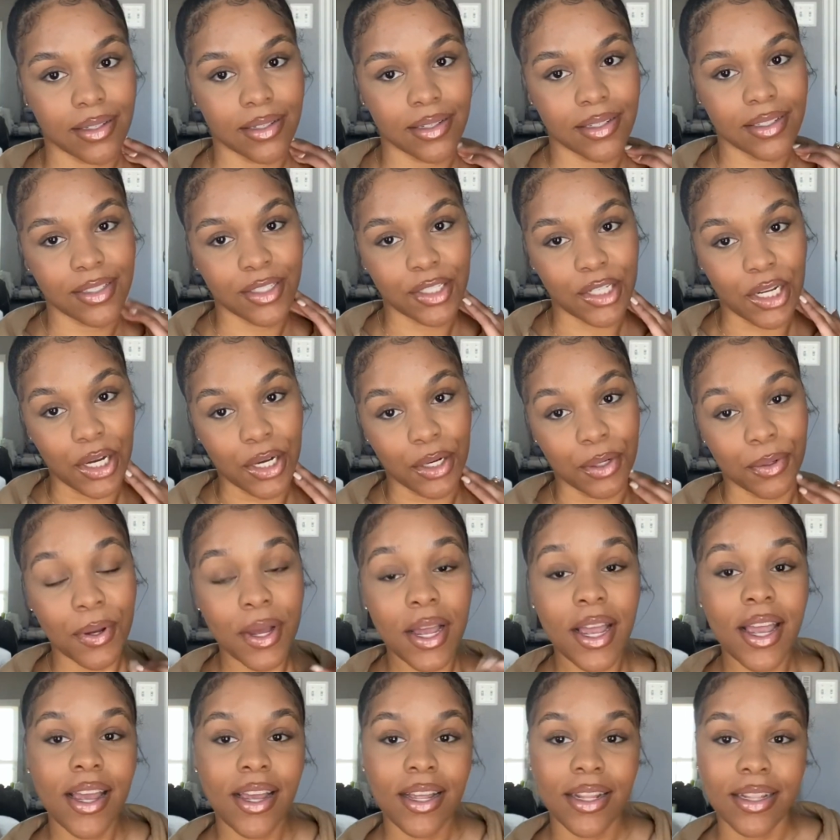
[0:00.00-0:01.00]
So
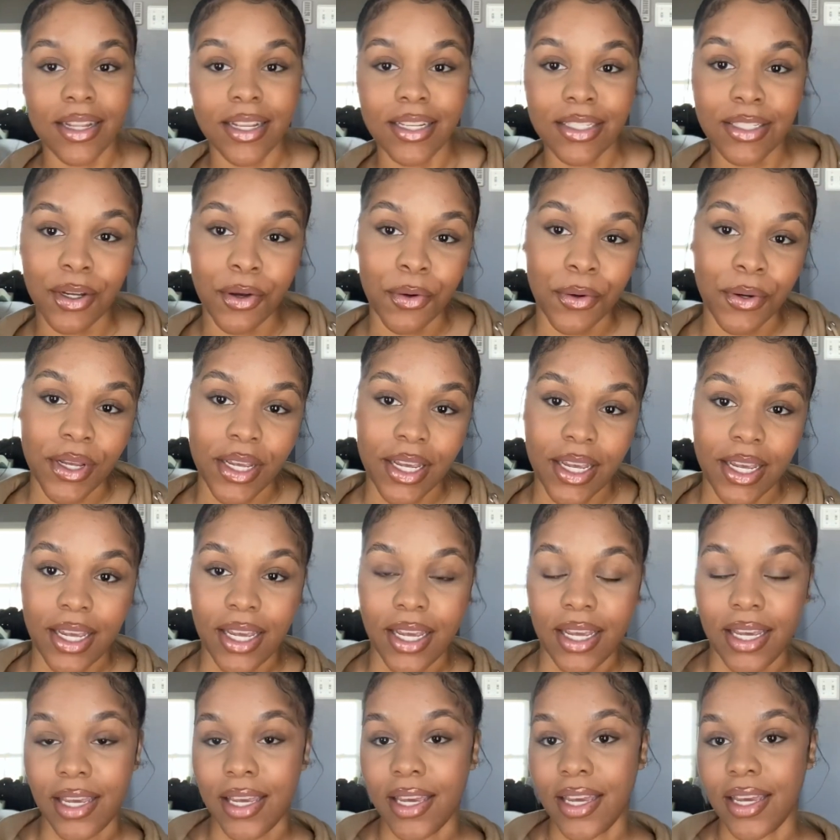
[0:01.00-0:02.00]
let's go ahead and
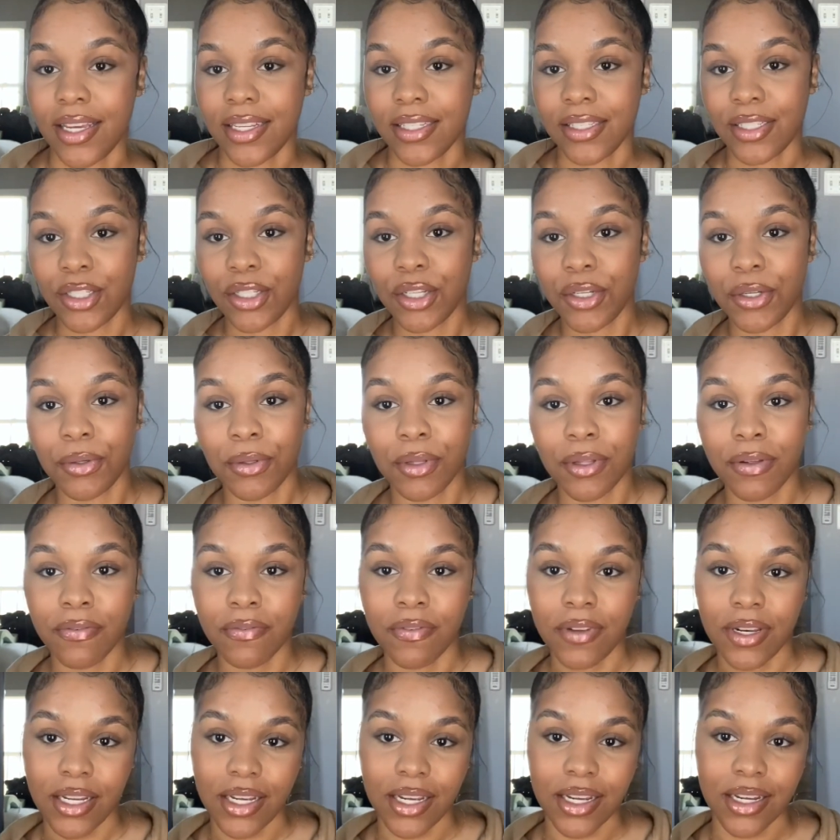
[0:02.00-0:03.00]
get into the
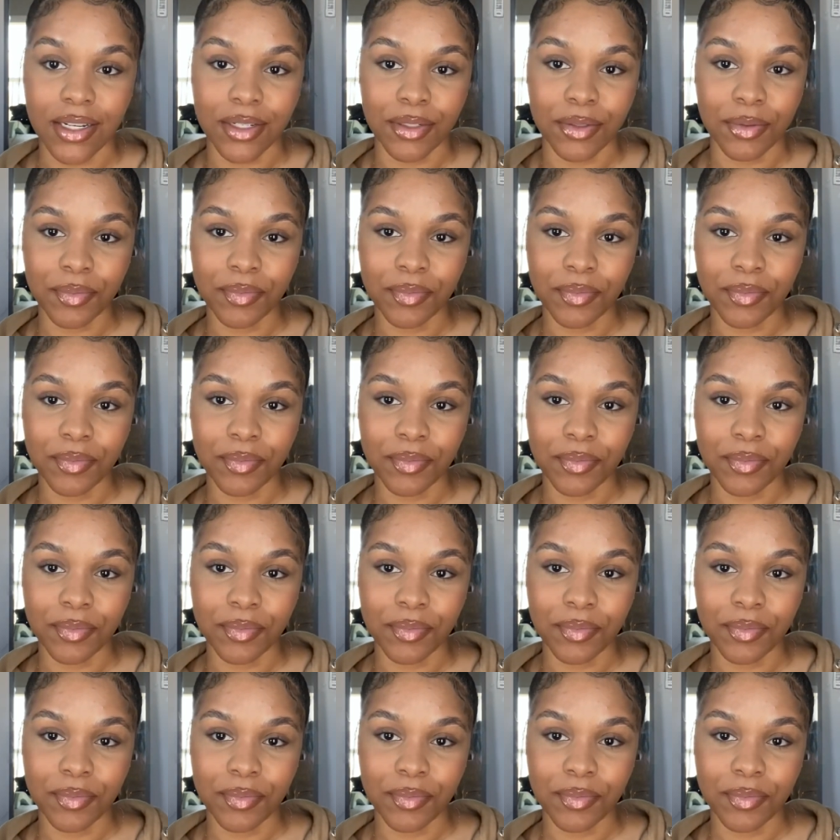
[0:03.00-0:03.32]
video.